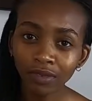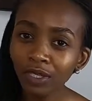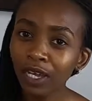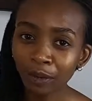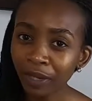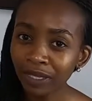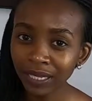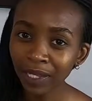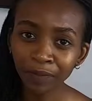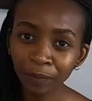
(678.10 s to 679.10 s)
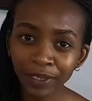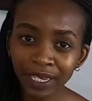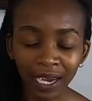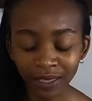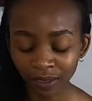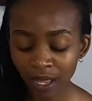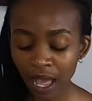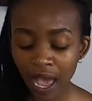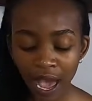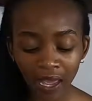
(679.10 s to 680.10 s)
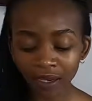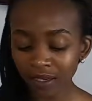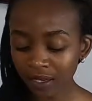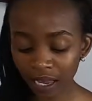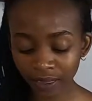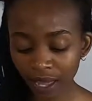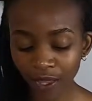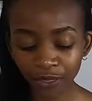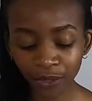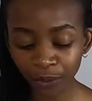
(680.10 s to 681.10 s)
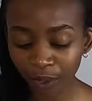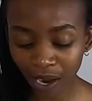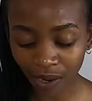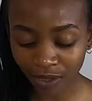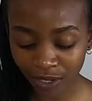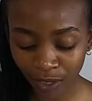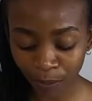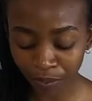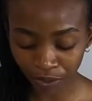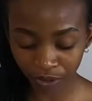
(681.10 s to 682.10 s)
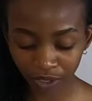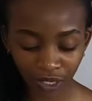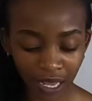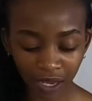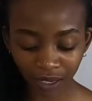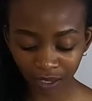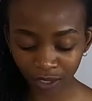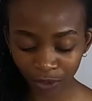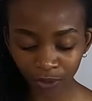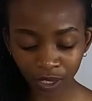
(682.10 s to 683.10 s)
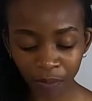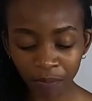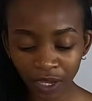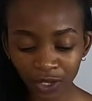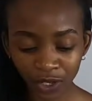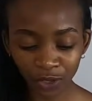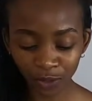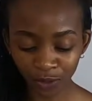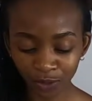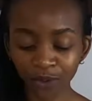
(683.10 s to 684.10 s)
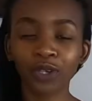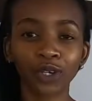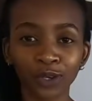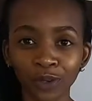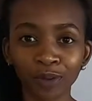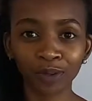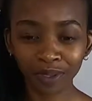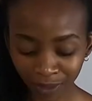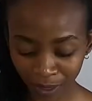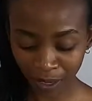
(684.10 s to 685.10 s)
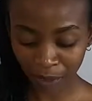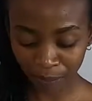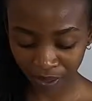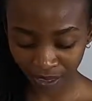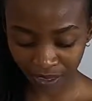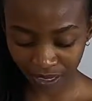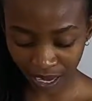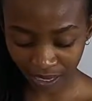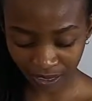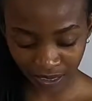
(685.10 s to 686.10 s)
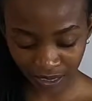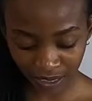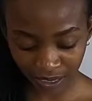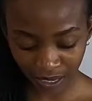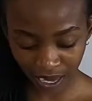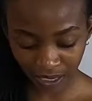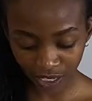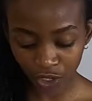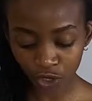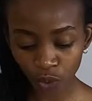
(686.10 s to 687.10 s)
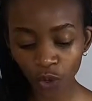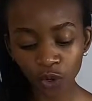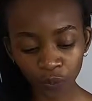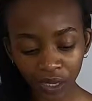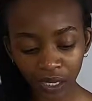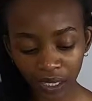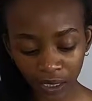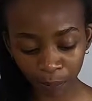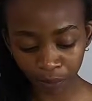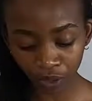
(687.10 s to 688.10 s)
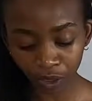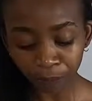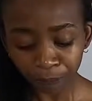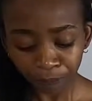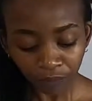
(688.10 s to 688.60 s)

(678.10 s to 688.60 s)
You can really tell from the title, and it's like that throughout the book. Like, it makes you be excited and enjoy reading the book.